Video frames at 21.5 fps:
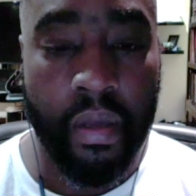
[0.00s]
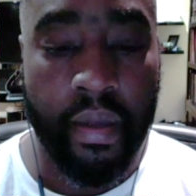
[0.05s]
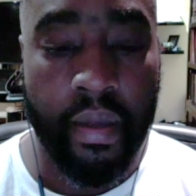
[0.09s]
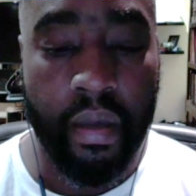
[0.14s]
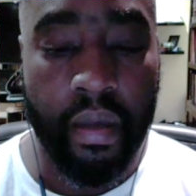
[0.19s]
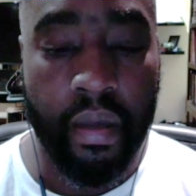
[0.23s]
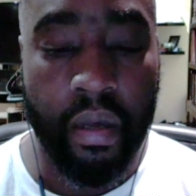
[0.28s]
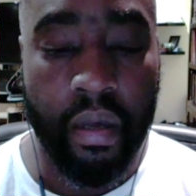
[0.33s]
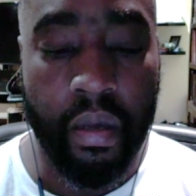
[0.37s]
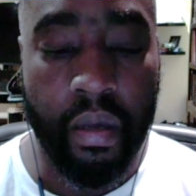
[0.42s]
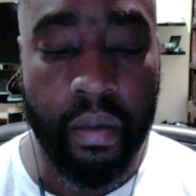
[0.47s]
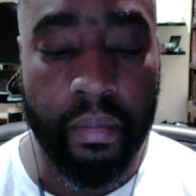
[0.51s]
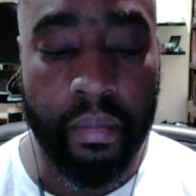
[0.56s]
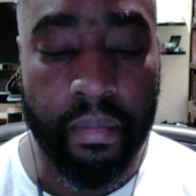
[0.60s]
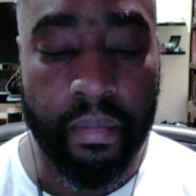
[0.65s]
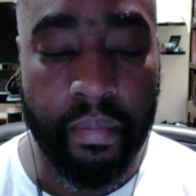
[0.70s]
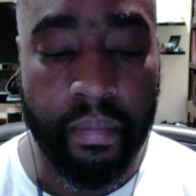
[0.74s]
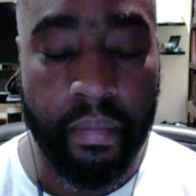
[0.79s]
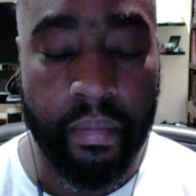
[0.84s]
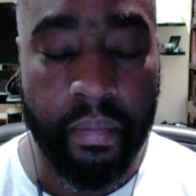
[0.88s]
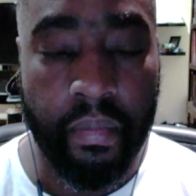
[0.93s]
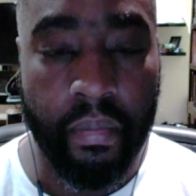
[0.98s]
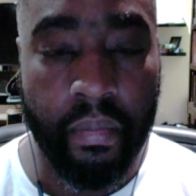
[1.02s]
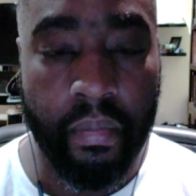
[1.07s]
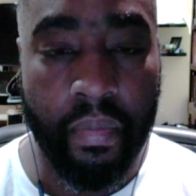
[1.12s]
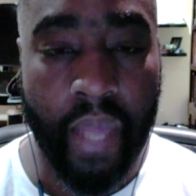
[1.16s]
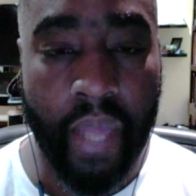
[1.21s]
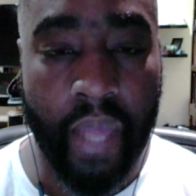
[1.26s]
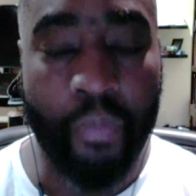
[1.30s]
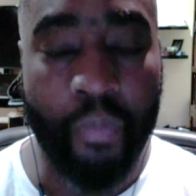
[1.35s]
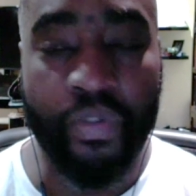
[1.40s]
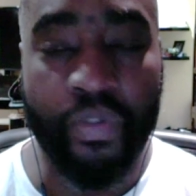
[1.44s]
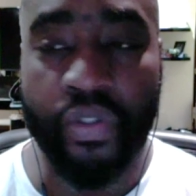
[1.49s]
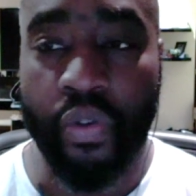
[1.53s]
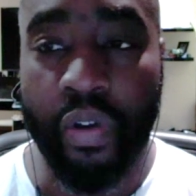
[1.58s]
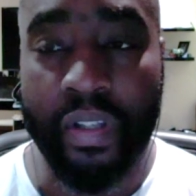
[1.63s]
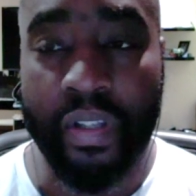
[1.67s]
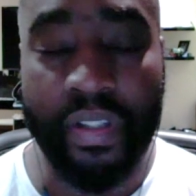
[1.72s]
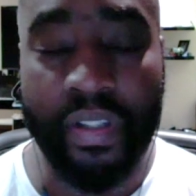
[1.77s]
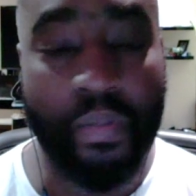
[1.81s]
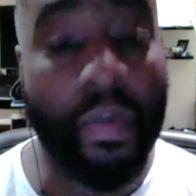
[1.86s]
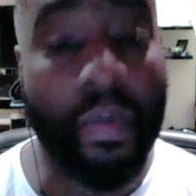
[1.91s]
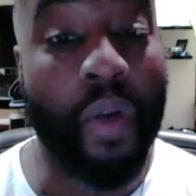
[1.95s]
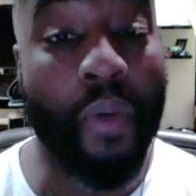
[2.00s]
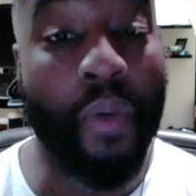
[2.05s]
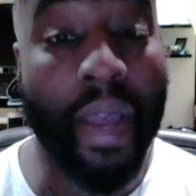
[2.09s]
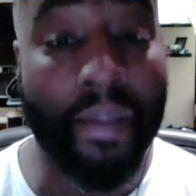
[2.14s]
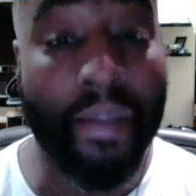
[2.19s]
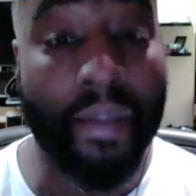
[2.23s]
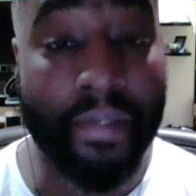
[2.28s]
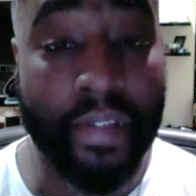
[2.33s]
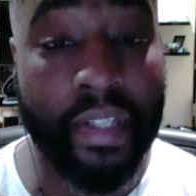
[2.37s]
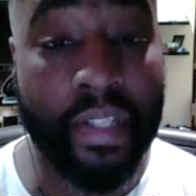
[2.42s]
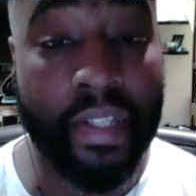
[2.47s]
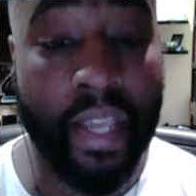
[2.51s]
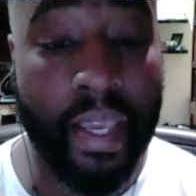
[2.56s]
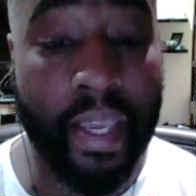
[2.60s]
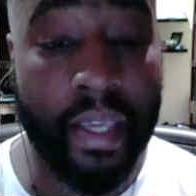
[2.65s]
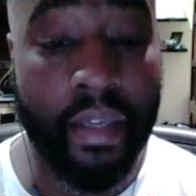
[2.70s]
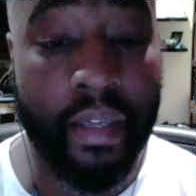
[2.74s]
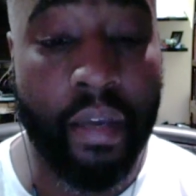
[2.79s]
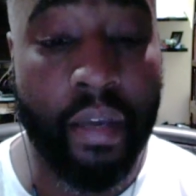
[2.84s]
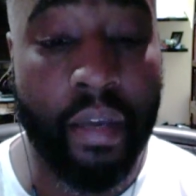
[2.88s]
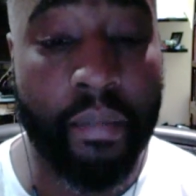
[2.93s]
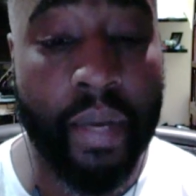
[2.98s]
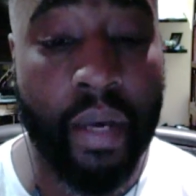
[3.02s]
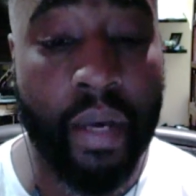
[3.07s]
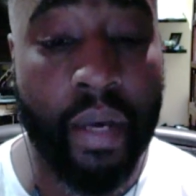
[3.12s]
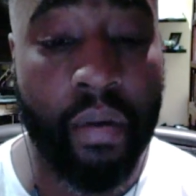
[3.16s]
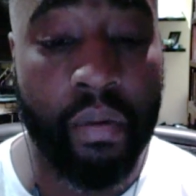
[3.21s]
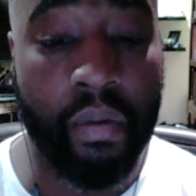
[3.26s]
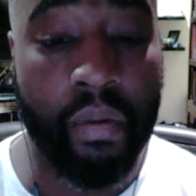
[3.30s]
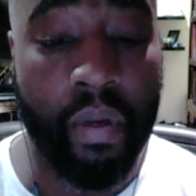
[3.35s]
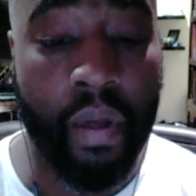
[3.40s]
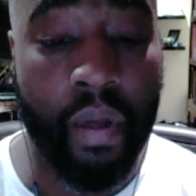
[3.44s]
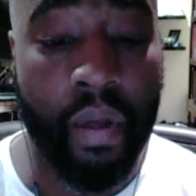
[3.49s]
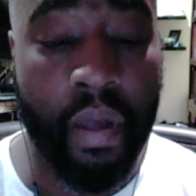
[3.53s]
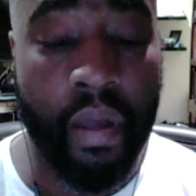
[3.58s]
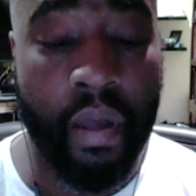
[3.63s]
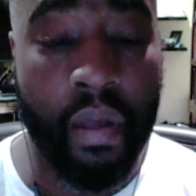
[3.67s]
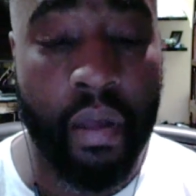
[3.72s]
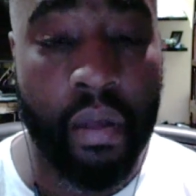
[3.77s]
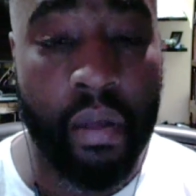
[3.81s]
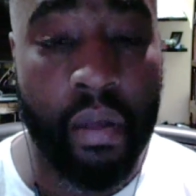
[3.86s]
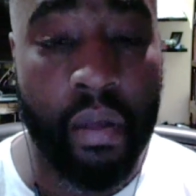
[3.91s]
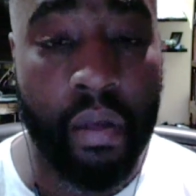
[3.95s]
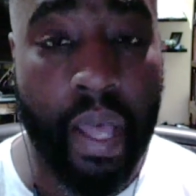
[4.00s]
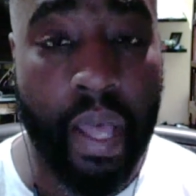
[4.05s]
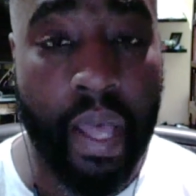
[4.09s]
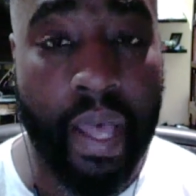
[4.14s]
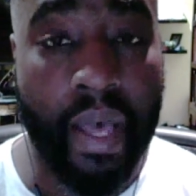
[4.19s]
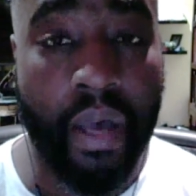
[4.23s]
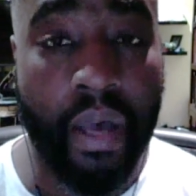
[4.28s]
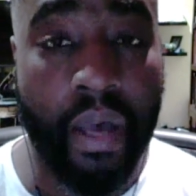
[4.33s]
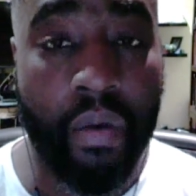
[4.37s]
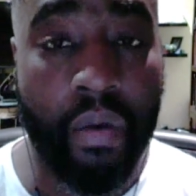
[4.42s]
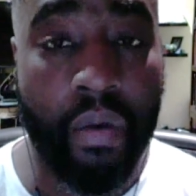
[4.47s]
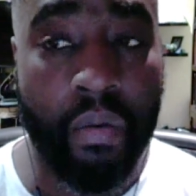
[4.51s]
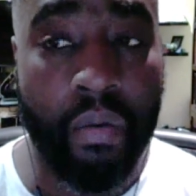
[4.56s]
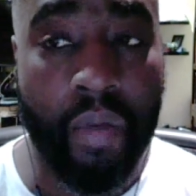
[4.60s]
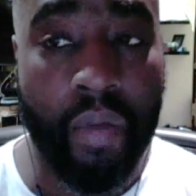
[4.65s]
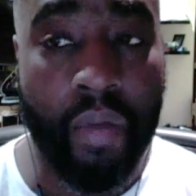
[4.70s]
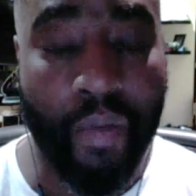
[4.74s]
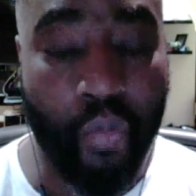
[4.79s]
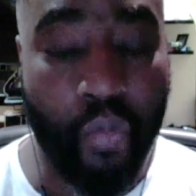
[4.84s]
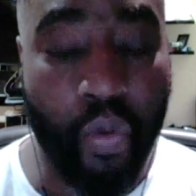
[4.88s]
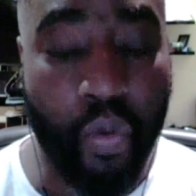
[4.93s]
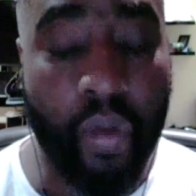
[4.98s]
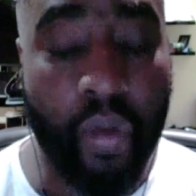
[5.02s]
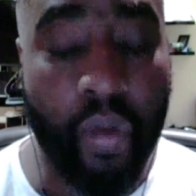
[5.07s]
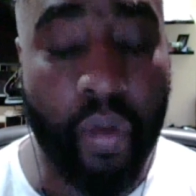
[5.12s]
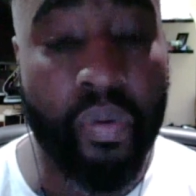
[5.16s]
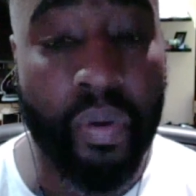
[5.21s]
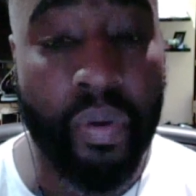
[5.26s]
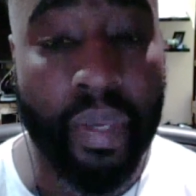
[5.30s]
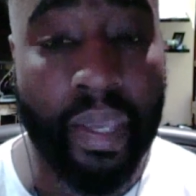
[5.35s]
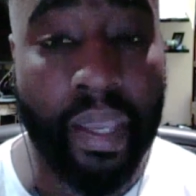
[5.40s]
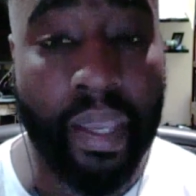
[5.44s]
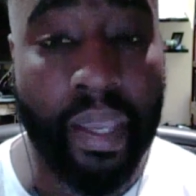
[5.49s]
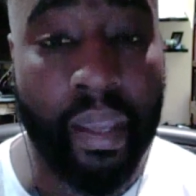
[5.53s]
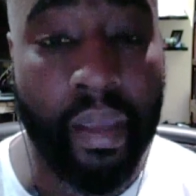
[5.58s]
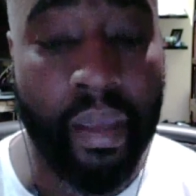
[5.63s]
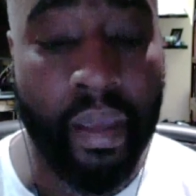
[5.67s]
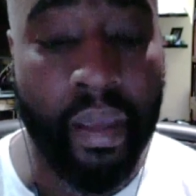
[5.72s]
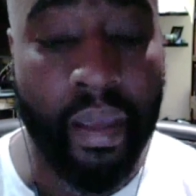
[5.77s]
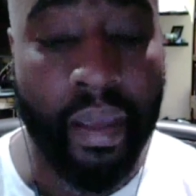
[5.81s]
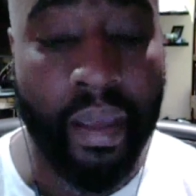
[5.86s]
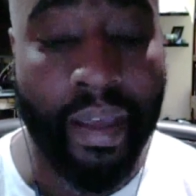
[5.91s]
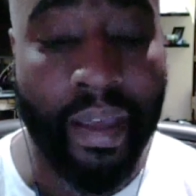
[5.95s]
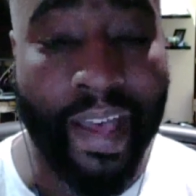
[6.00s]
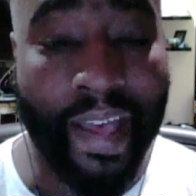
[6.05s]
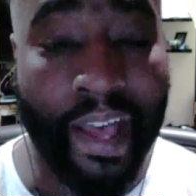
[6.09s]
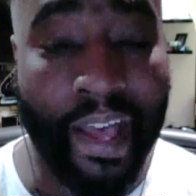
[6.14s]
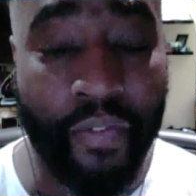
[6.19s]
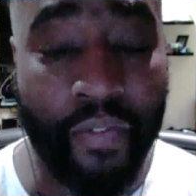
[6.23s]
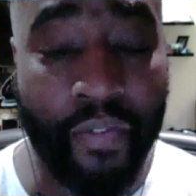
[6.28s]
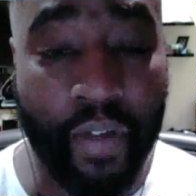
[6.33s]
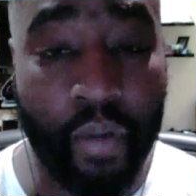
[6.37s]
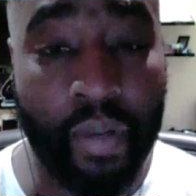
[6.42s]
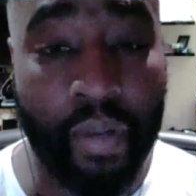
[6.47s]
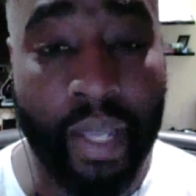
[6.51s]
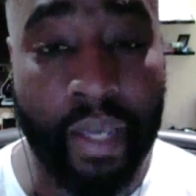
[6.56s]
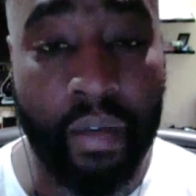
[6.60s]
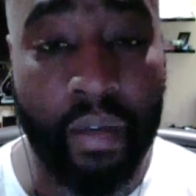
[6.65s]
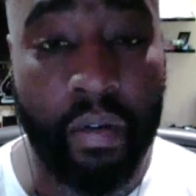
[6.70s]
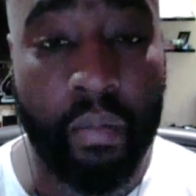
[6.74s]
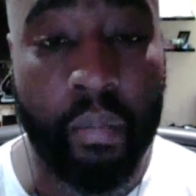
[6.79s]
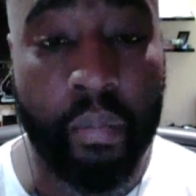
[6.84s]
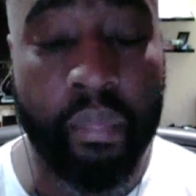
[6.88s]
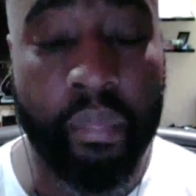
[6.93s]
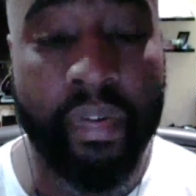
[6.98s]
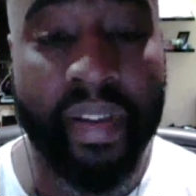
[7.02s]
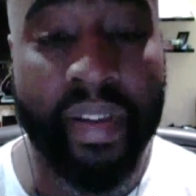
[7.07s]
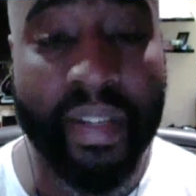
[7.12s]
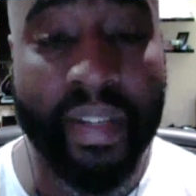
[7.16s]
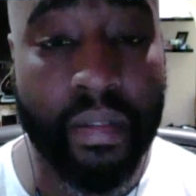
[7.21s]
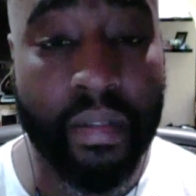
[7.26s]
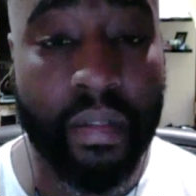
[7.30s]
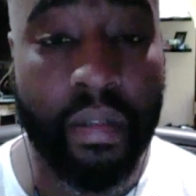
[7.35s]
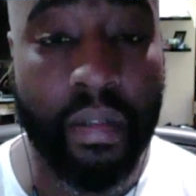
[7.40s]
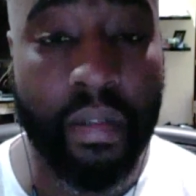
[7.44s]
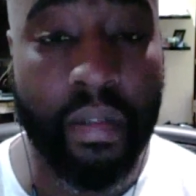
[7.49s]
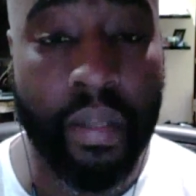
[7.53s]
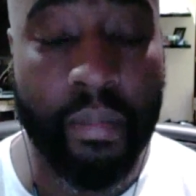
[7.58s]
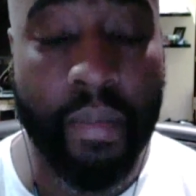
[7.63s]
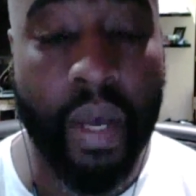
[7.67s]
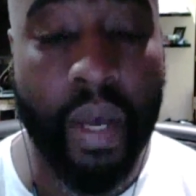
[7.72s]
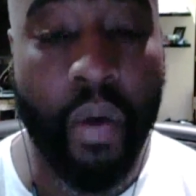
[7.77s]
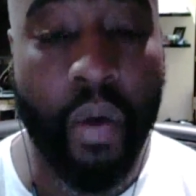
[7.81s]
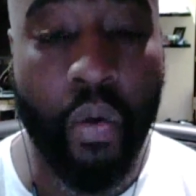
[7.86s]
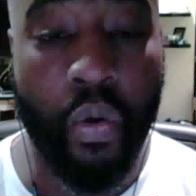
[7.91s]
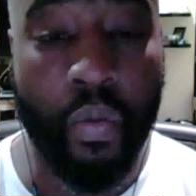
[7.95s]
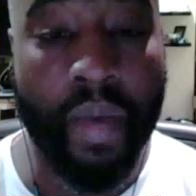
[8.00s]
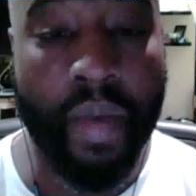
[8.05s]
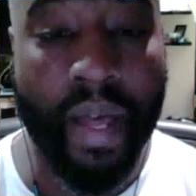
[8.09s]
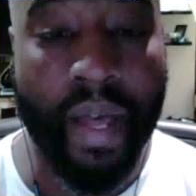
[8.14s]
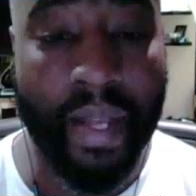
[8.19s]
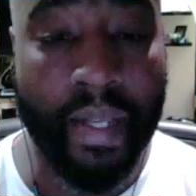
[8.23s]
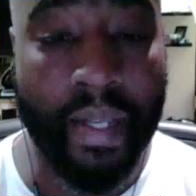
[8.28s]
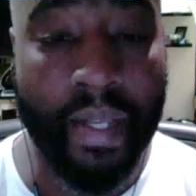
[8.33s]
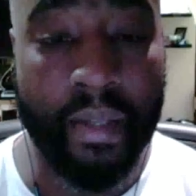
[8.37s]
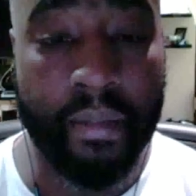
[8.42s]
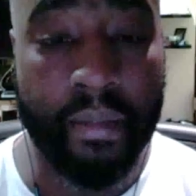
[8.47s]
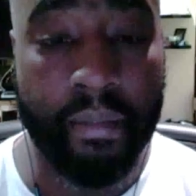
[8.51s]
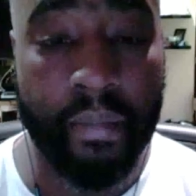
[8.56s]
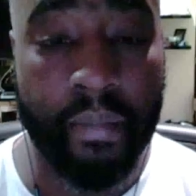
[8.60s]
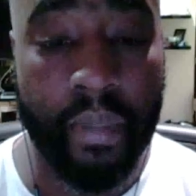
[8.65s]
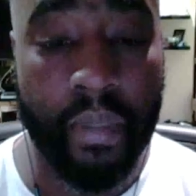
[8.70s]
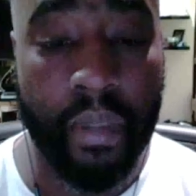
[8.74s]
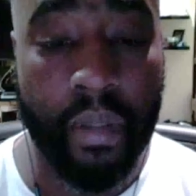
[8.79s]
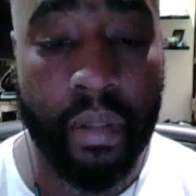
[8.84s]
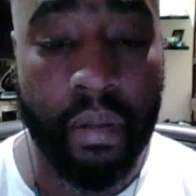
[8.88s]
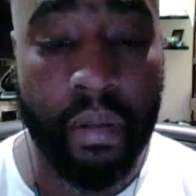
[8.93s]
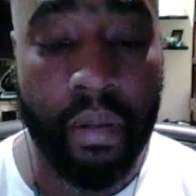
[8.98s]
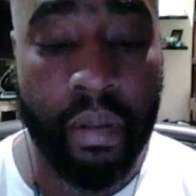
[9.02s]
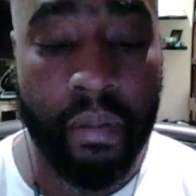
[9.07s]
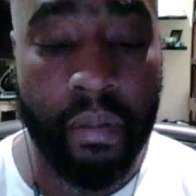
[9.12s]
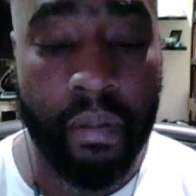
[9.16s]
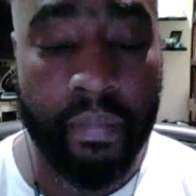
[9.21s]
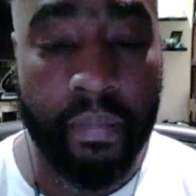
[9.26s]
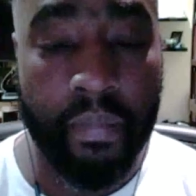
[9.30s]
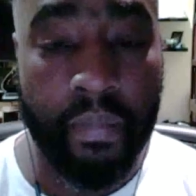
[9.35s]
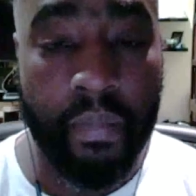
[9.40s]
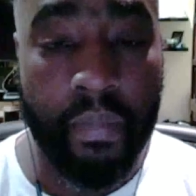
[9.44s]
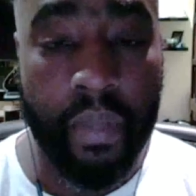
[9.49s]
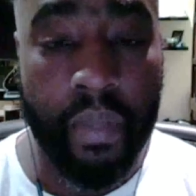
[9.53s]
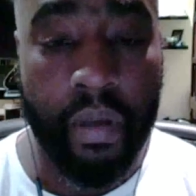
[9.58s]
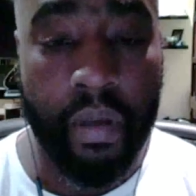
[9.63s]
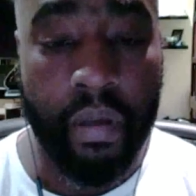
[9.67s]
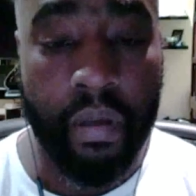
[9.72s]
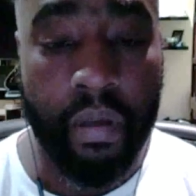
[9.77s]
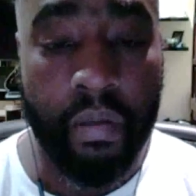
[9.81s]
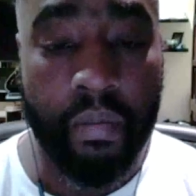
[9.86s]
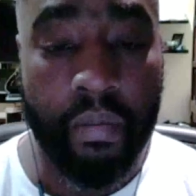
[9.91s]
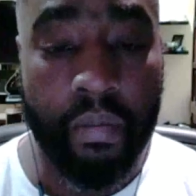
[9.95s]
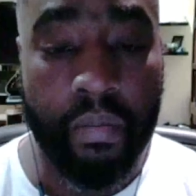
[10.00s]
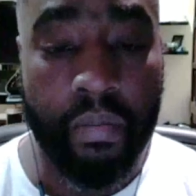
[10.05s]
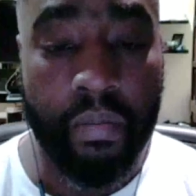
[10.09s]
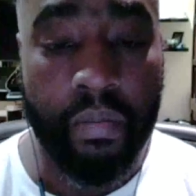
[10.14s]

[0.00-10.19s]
Um, I was talking to my wife today about how at one point I felt like a prisoner in my own body, um,